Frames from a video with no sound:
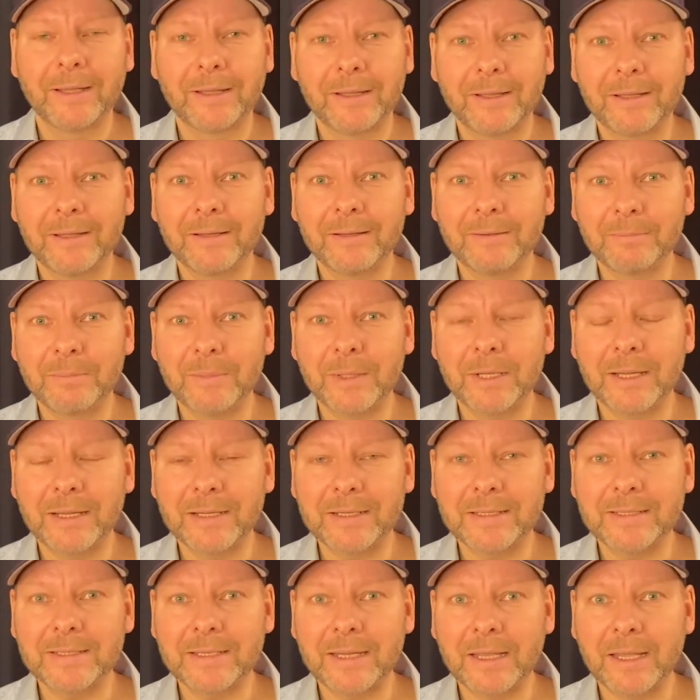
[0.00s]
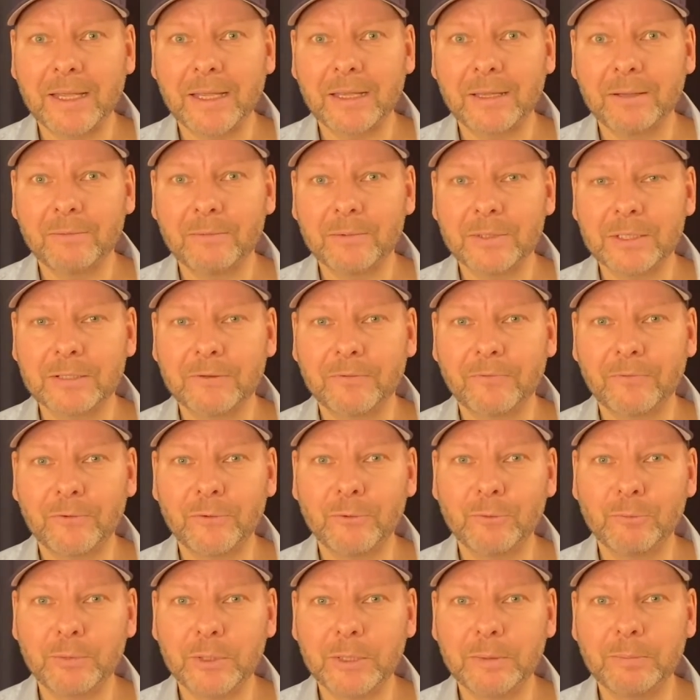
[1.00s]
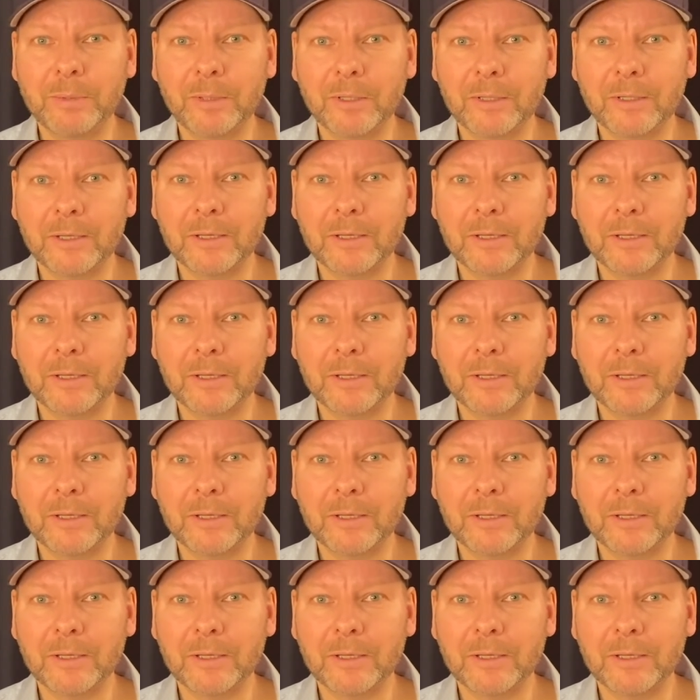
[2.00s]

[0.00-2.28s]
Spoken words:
let's say with a few people,